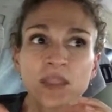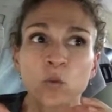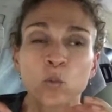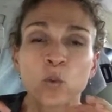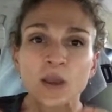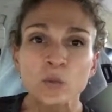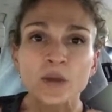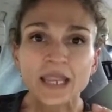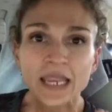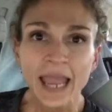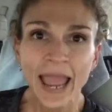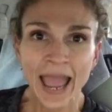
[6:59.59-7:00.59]
when
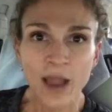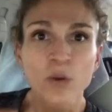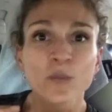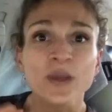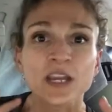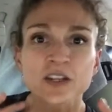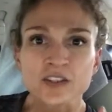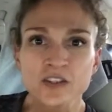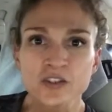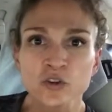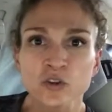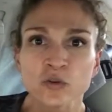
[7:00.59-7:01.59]
we
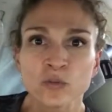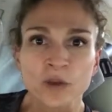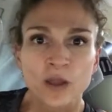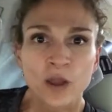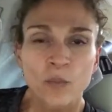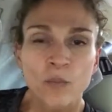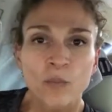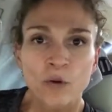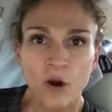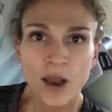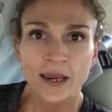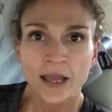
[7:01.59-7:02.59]
consume
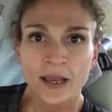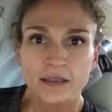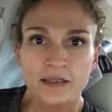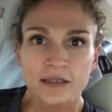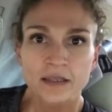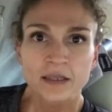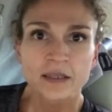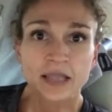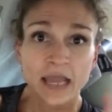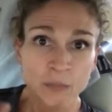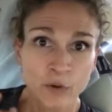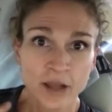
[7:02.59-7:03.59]
products
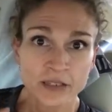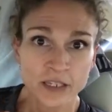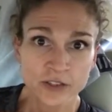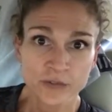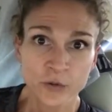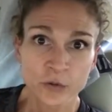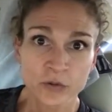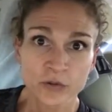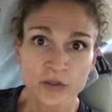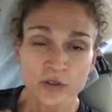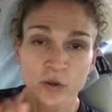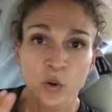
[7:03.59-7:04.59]
like processed foods